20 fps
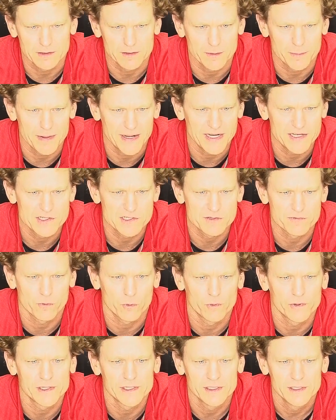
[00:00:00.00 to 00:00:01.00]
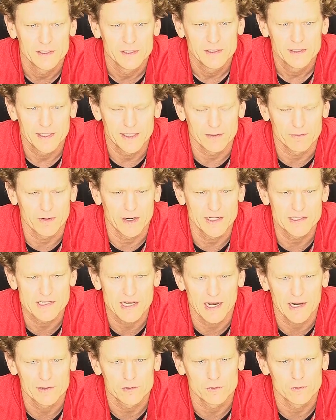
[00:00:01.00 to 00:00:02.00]
the pages for you at right
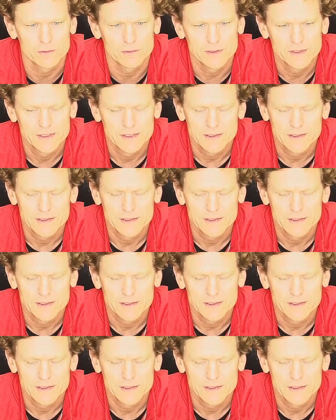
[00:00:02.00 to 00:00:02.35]
tackle.